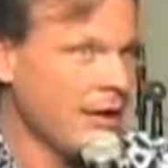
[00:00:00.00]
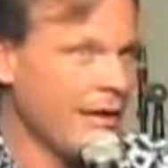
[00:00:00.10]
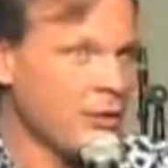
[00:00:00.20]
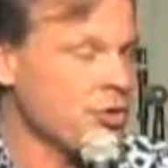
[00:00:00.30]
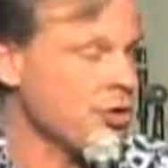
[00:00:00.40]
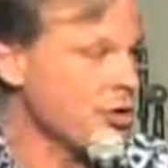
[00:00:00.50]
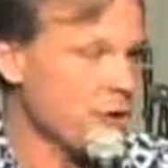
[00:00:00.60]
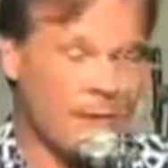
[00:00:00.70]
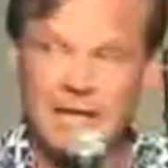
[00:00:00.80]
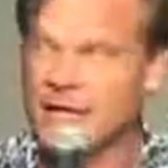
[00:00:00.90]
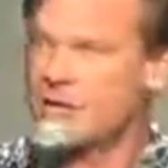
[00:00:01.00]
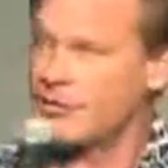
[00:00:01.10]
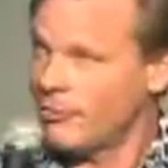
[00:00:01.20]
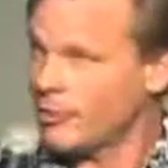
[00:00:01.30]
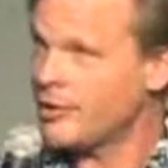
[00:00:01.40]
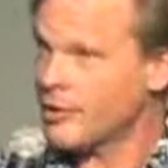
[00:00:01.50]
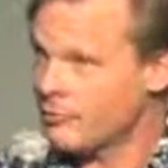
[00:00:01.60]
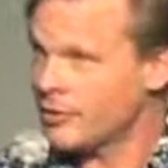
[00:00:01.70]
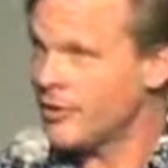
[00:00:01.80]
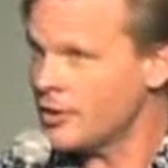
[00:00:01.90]
And those churches, my guess, are very
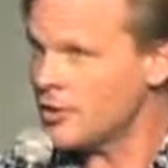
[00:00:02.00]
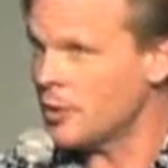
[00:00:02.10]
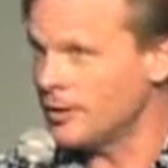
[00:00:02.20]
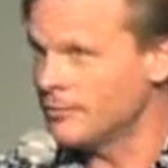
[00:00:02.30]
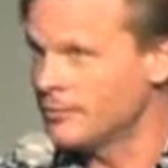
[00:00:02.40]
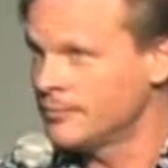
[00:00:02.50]
different than this one.